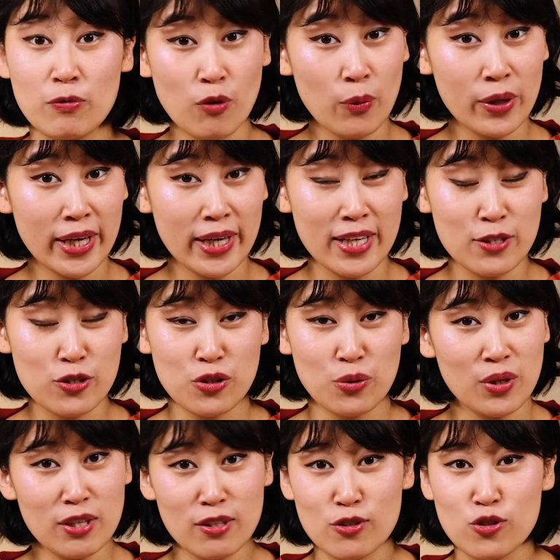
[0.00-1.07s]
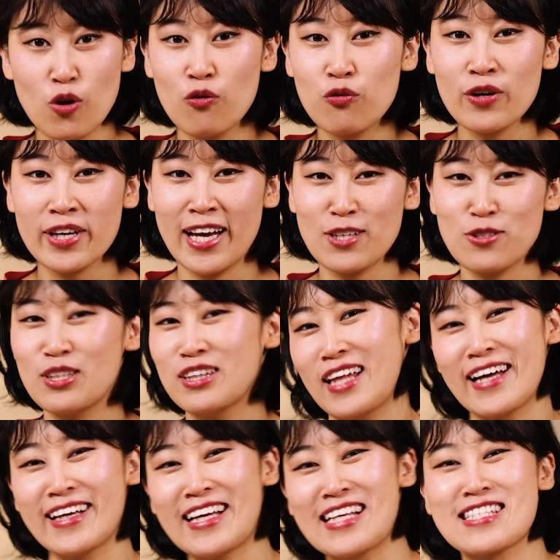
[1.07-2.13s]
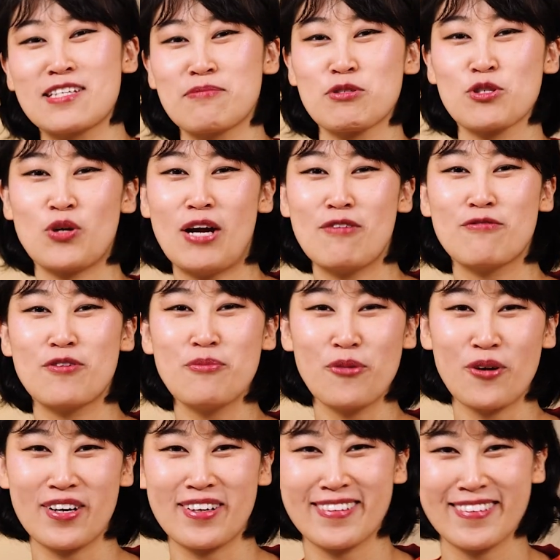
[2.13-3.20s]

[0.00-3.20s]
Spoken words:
Before we get into it, don't forget to like and subscribe for more.